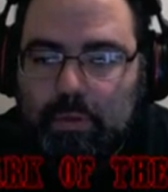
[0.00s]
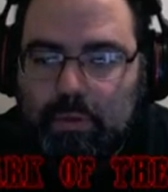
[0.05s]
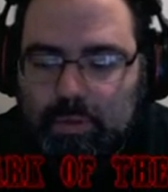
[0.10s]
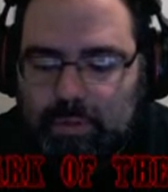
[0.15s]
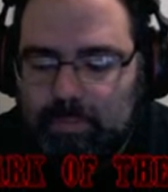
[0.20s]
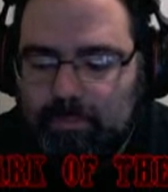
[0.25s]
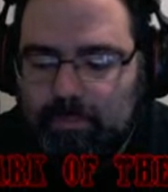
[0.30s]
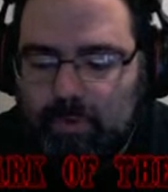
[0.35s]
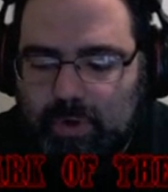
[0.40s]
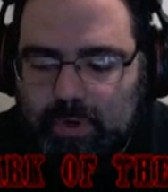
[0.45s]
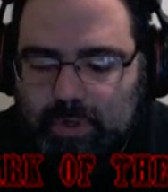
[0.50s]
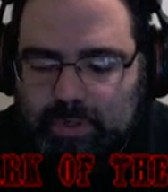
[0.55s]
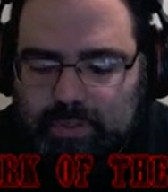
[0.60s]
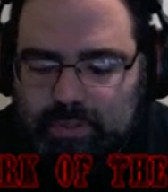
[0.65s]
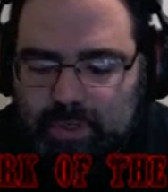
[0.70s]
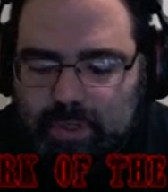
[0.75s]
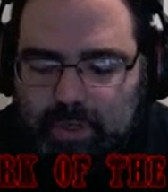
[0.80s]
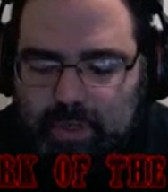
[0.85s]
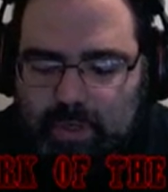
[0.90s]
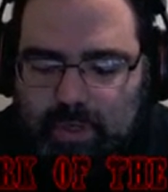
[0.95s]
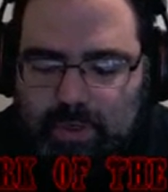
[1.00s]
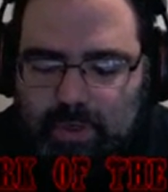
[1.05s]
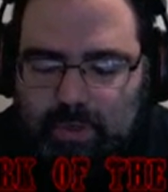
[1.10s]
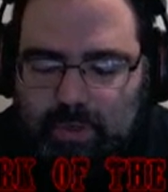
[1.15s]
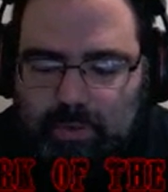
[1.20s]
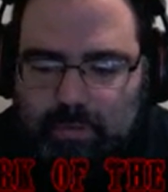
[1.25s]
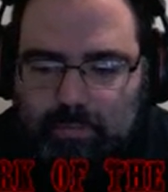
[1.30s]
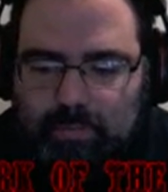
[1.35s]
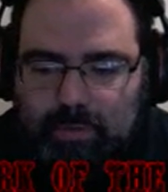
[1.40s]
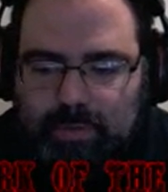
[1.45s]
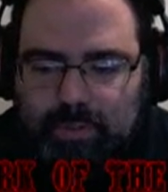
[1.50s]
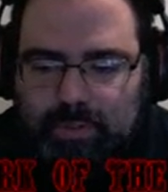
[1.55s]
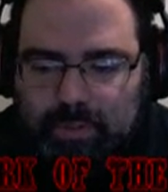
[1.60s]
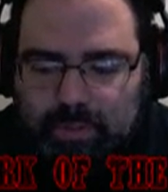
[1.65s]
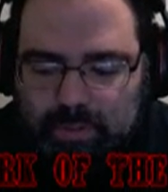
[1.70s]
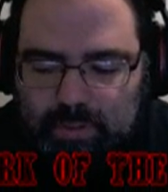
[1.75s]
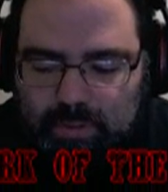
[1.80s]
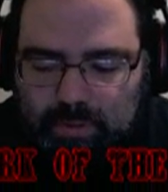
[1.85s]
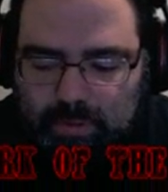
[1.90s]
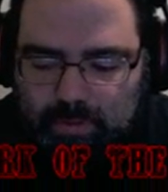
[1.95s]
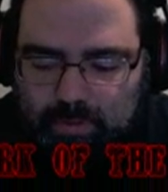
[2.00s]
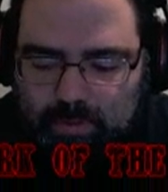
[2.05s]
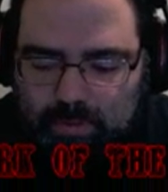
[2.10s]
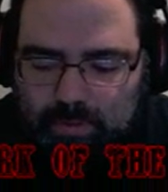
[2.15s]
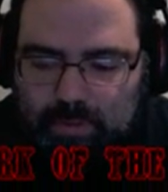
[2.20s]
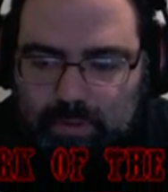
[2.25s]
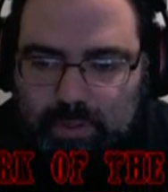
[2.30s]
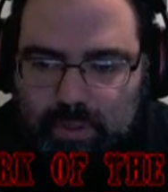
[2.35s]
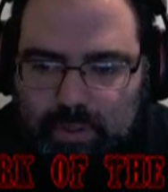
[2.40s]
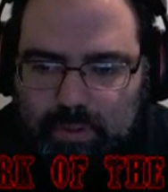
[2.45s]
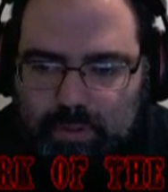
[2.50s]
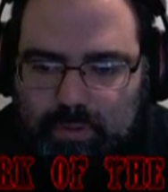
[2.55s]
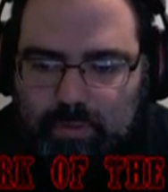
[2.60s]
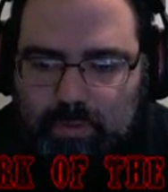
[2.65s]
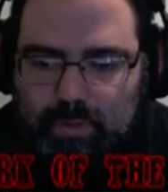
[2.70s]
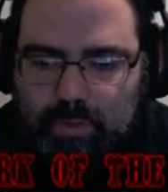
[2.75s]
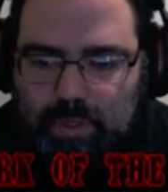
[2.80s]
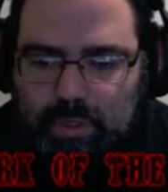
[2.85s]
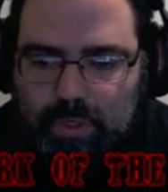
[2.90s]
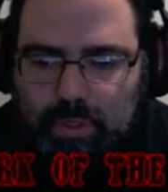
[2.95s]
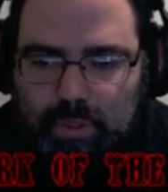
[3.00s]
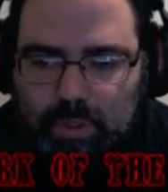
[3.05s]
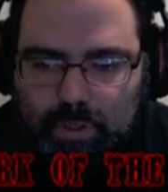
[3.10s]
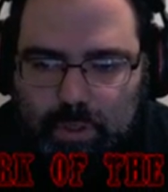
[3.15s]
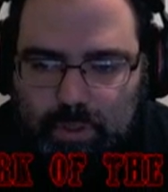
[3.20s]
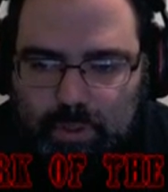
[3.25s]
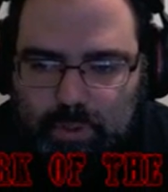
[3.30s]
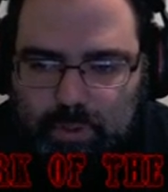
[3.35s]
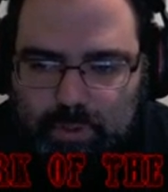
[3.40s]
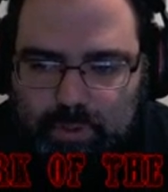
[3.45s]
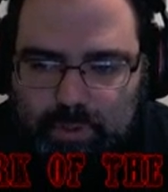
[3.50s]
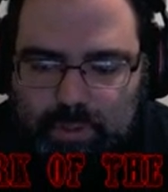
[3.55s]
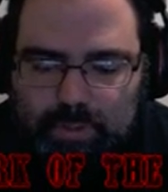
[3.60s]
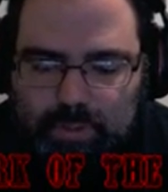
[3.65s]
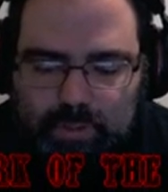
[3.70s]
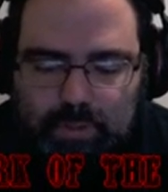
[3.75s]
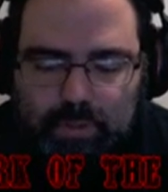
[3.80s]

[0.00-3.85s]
Morning star plus two is also useless.